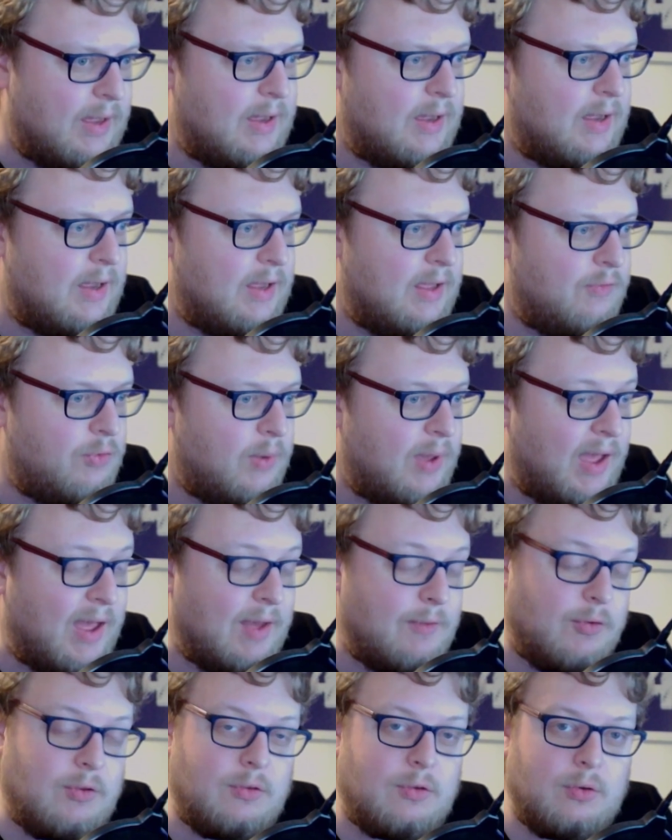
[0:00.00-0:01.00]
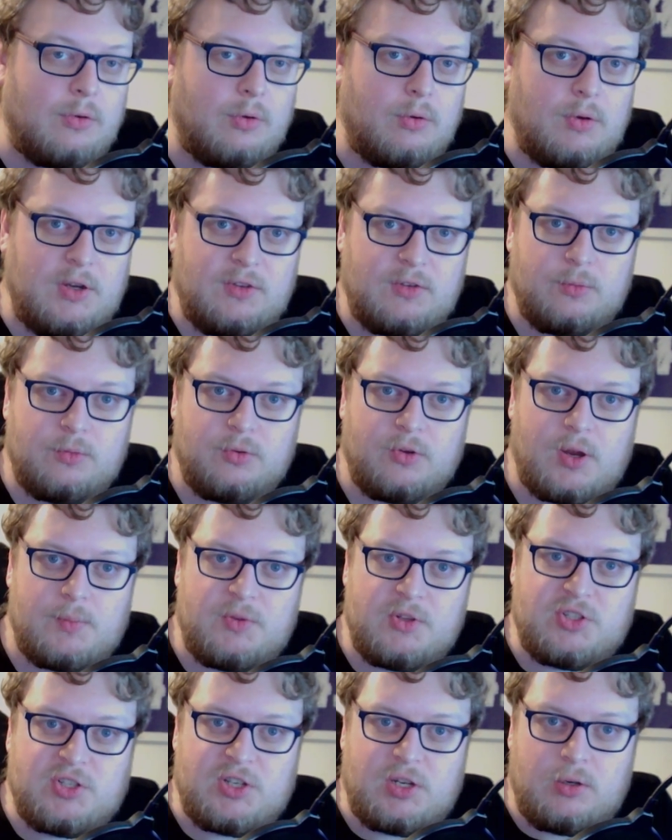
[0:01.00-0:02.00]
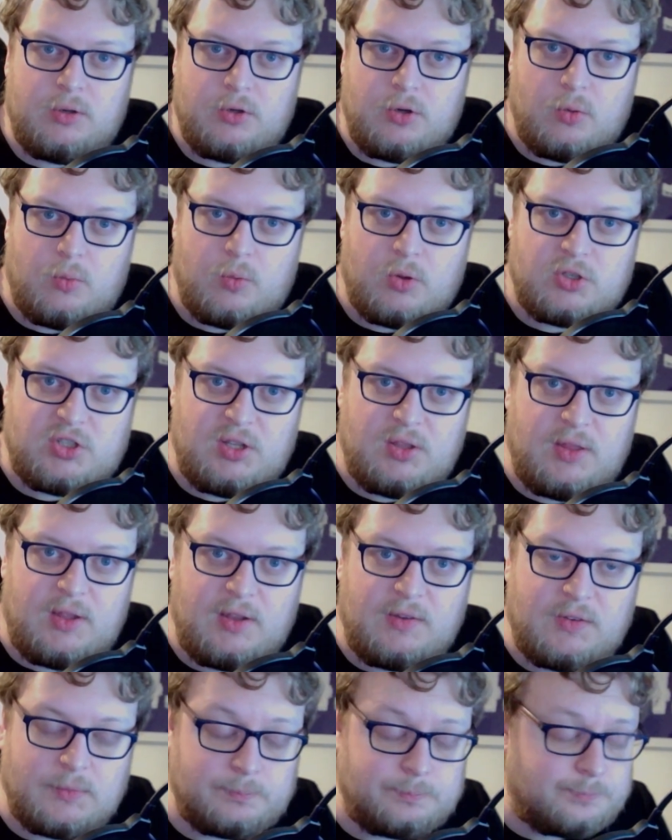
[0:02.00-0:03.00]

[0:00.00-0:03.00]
If you haven't already subscribed to the channel and you're watching this,